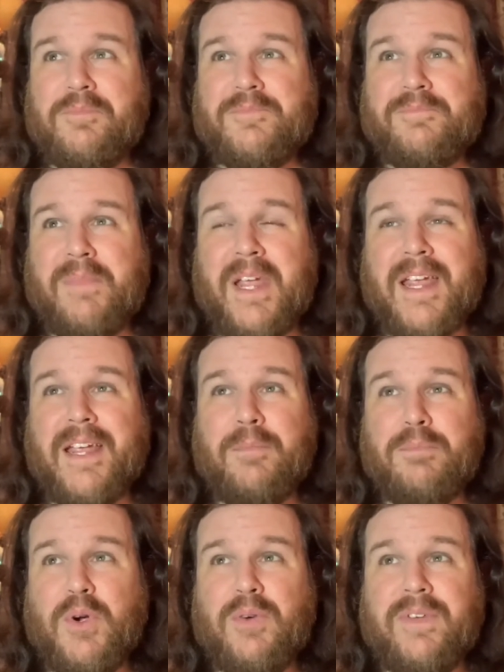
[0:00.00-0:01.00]
Making a
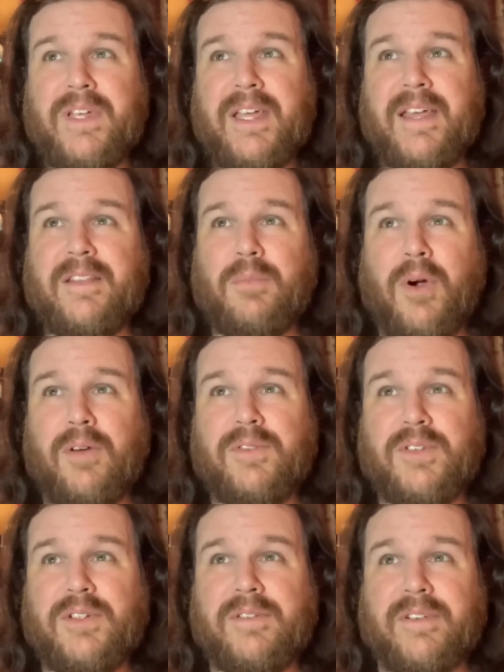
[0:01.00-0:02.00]
movie in the Marvel
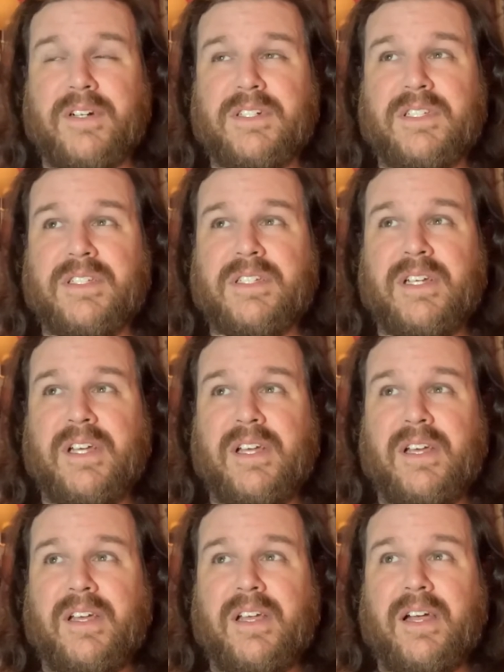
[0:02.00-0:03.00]
Universe
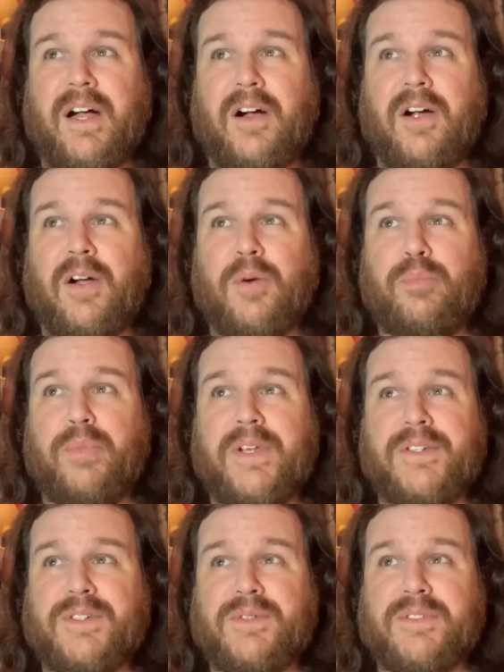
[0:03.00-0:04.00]
are big
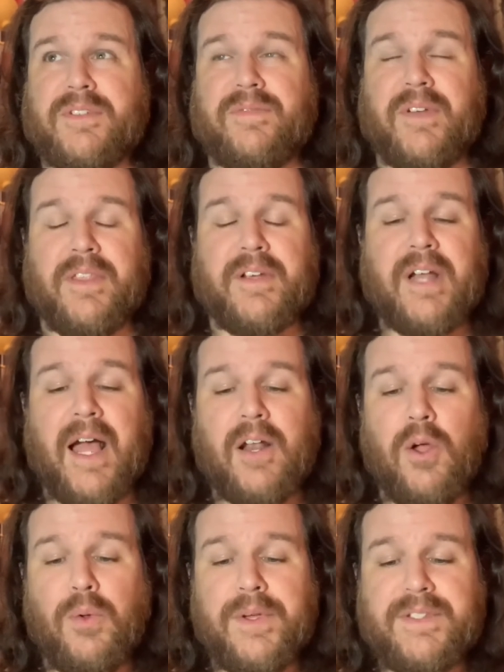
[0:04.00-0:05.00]
shoes to fill. They're not
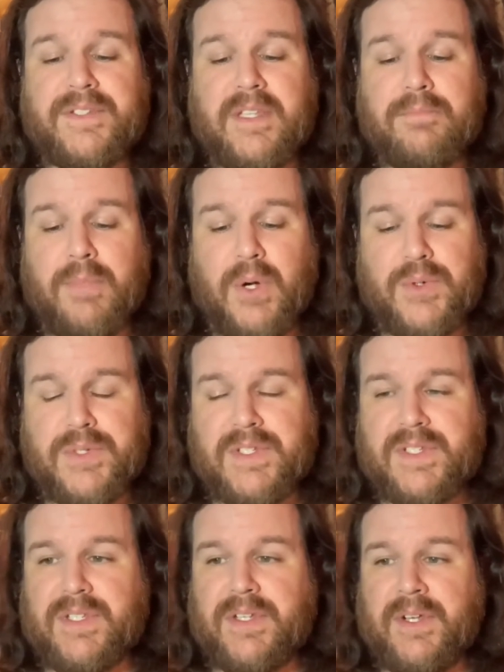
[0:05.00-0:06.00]
always the
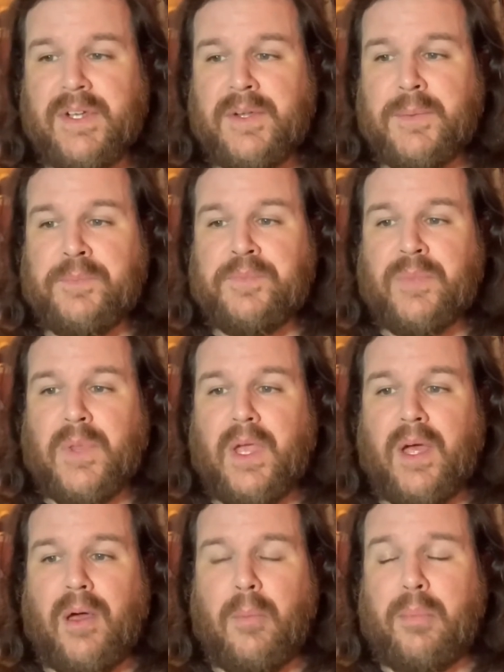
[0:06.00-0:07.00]
most
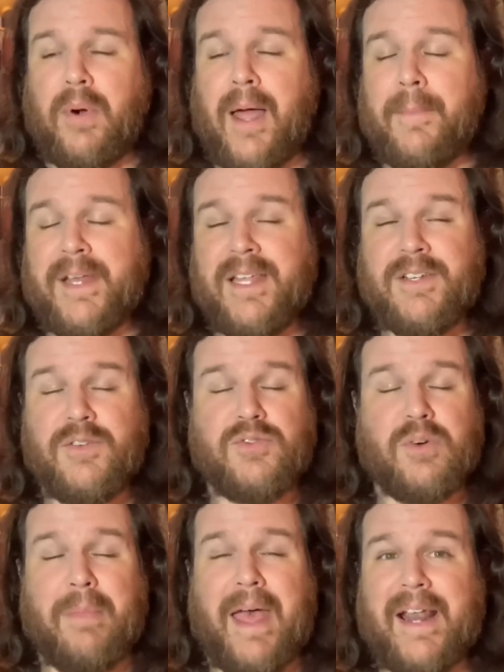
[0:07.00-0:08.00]
prominent,
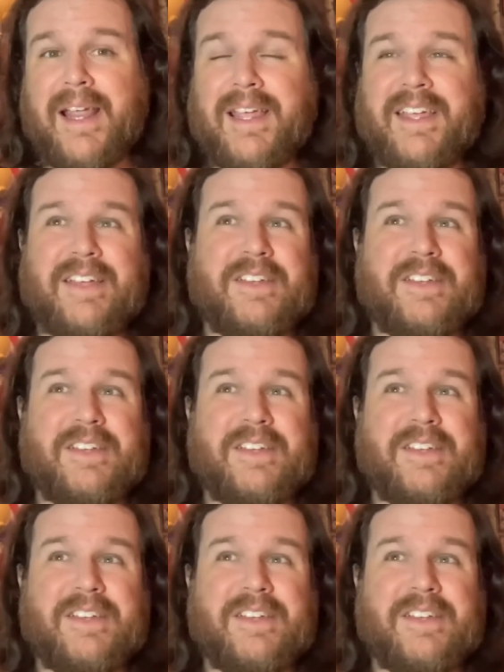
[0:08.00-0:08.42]
dramatic,